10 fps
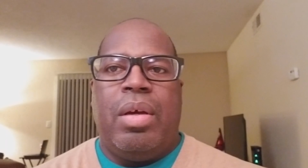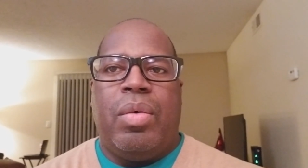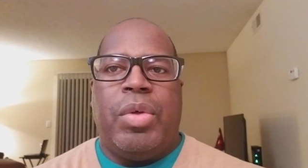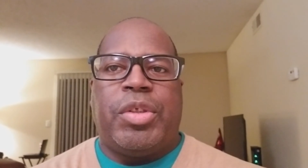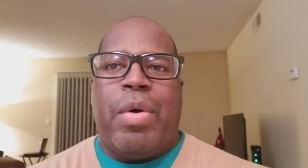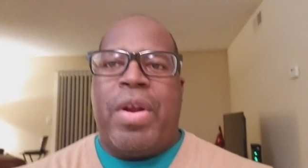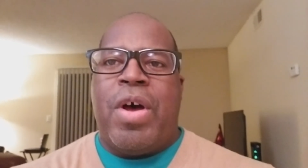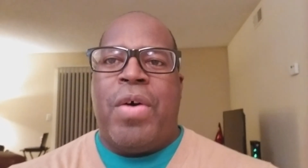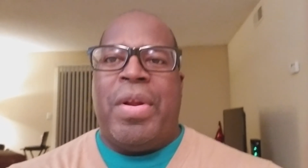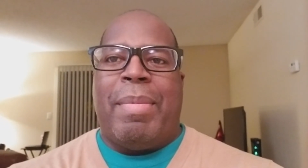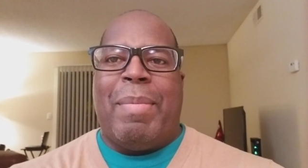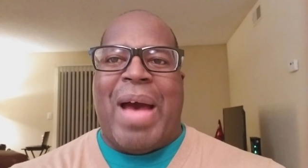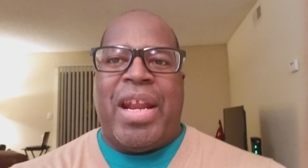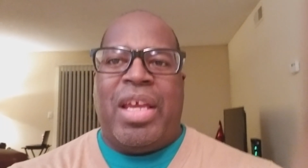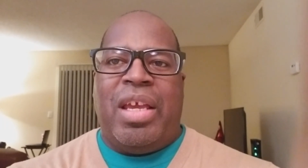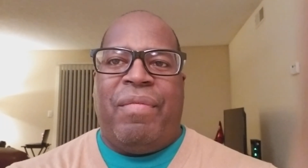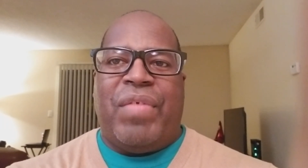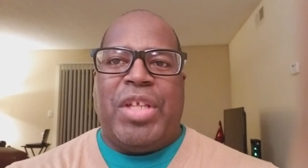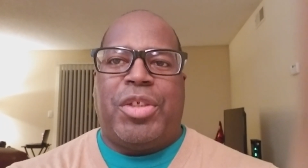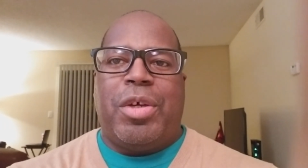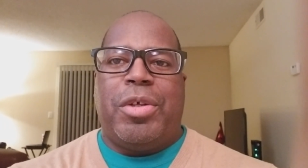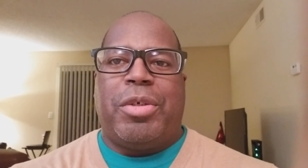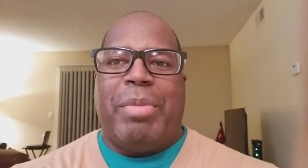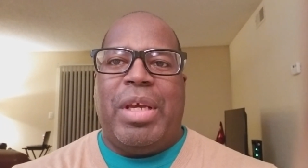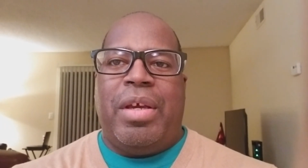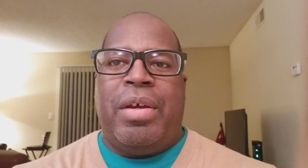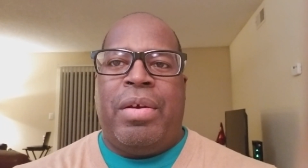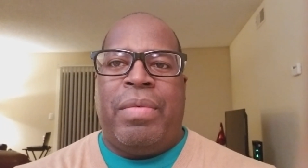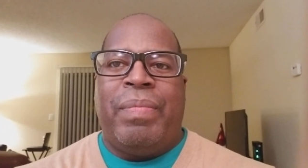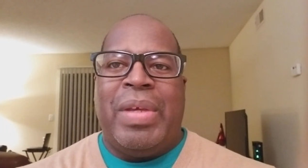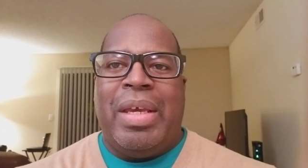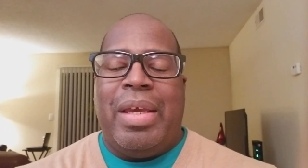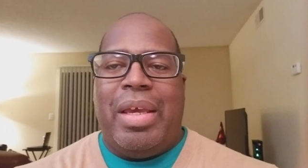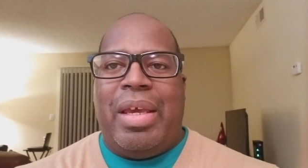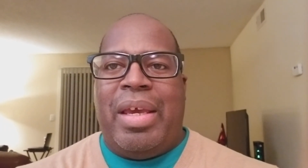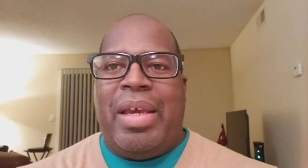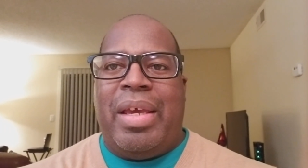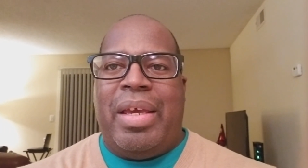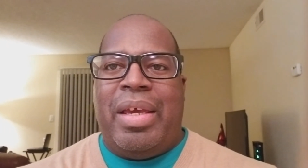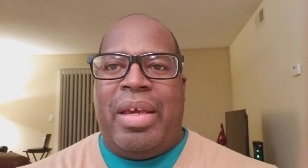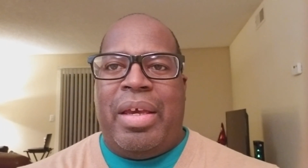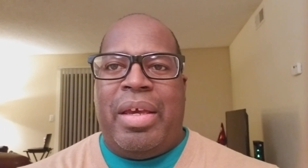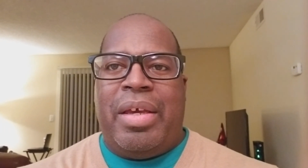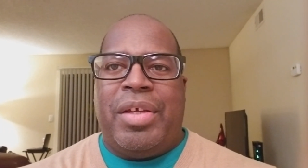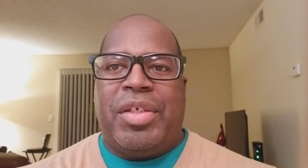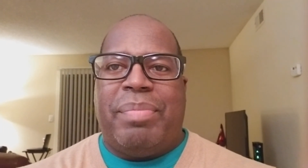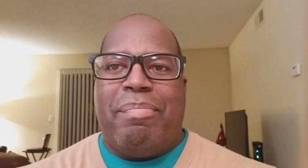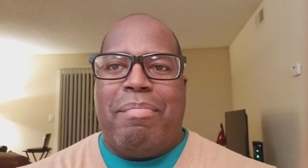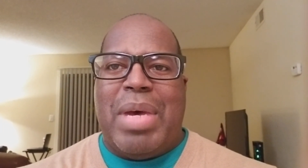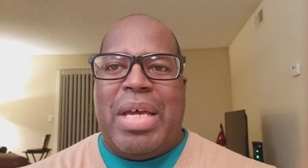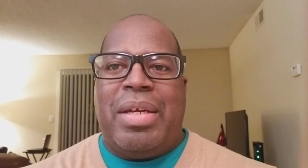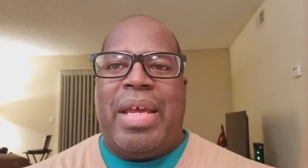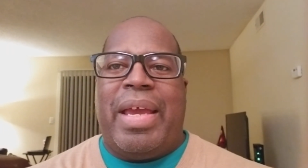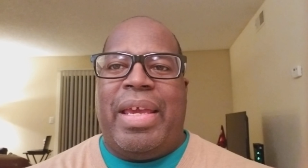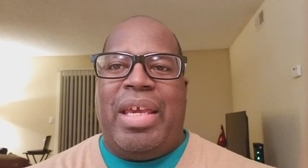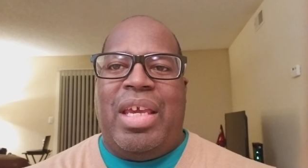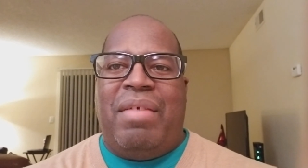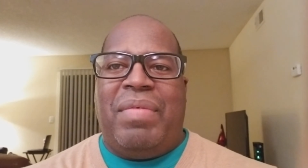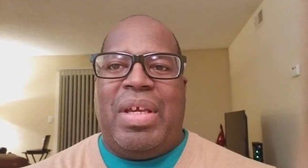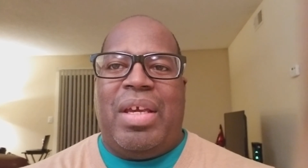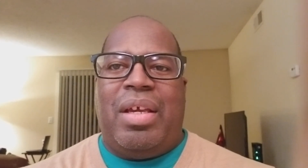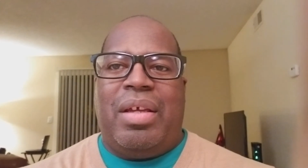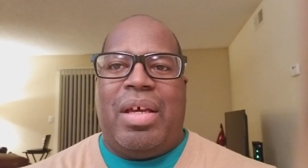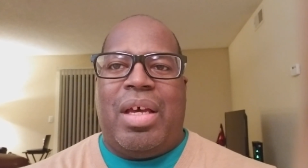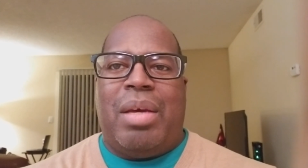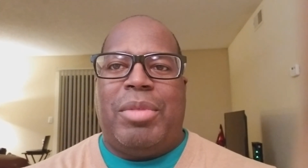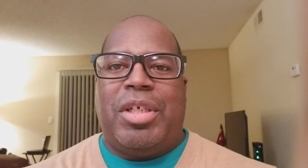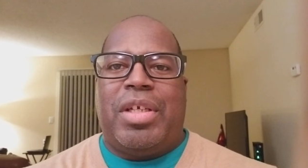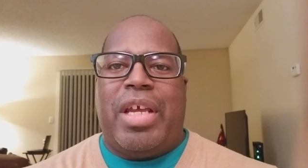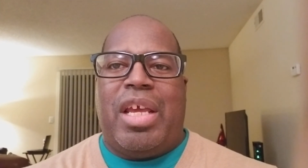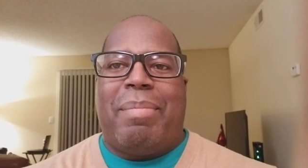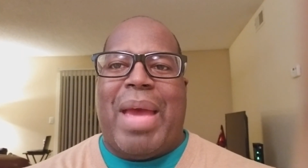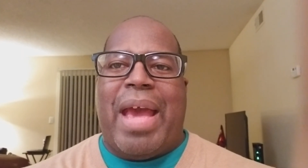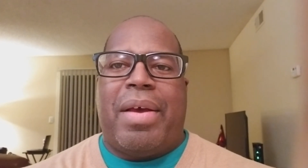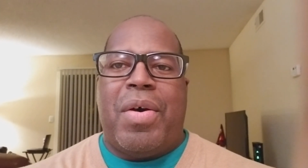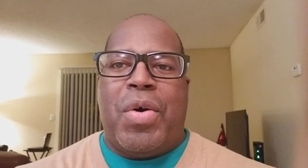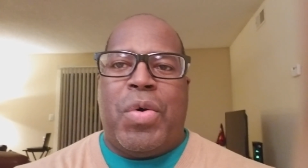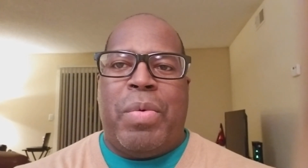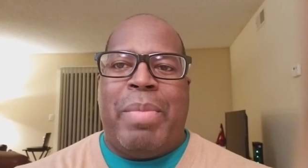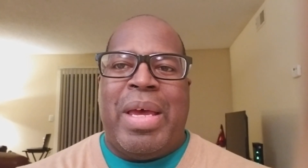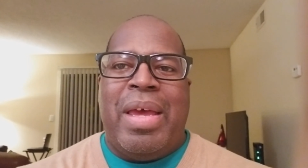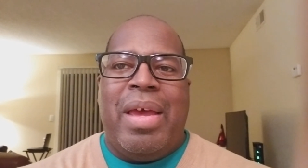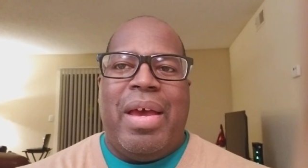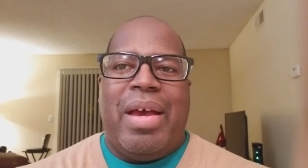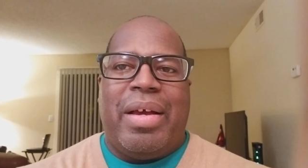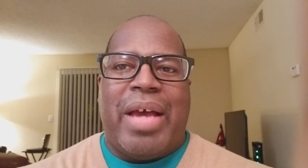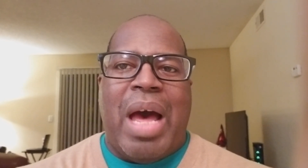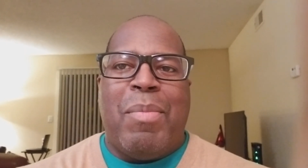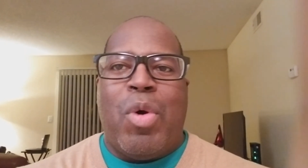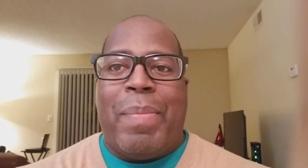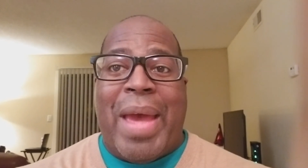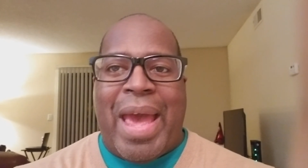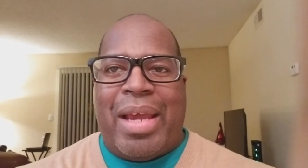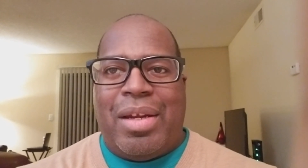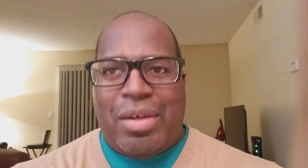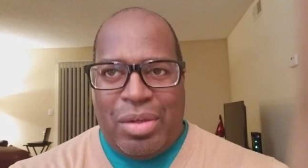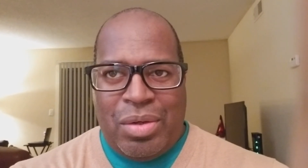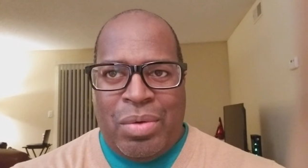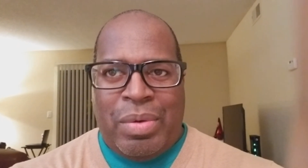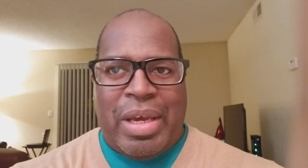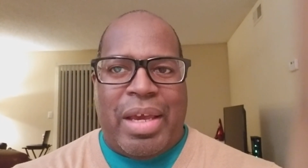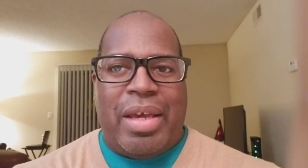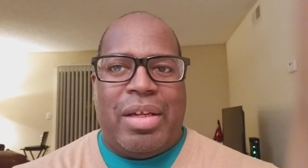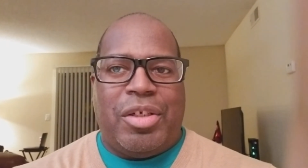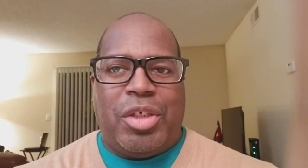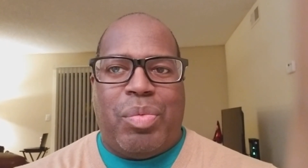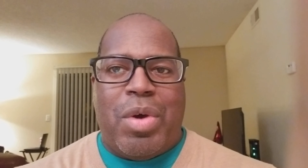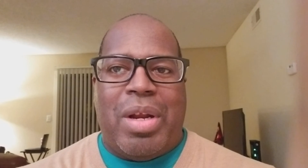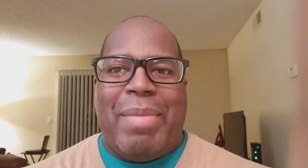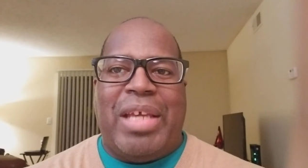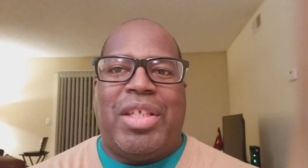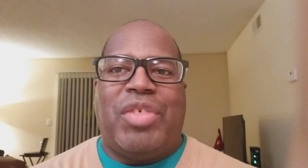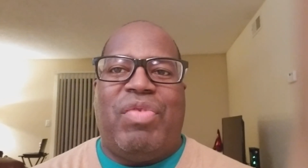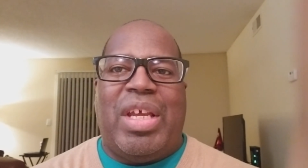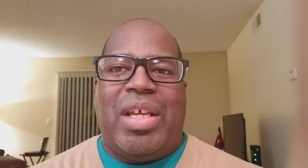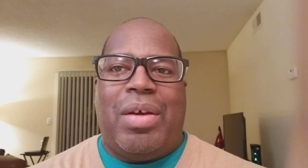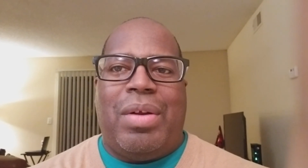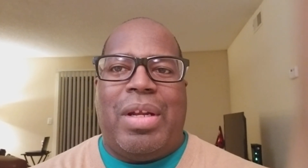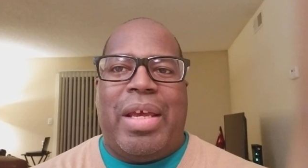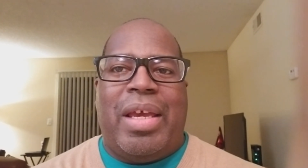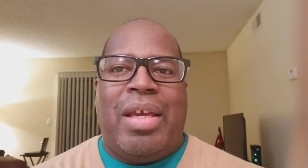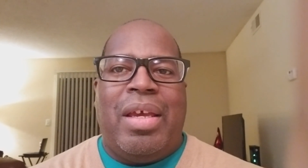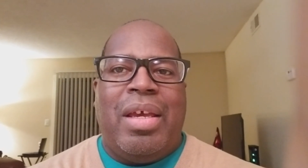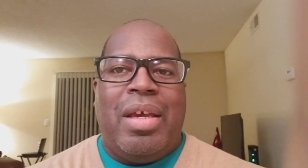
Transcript: What's going on, everybody? Vince Goodrum here. It is Monday evening. I'm just getting back home. Got more packing to do. And I just wanted to make this video today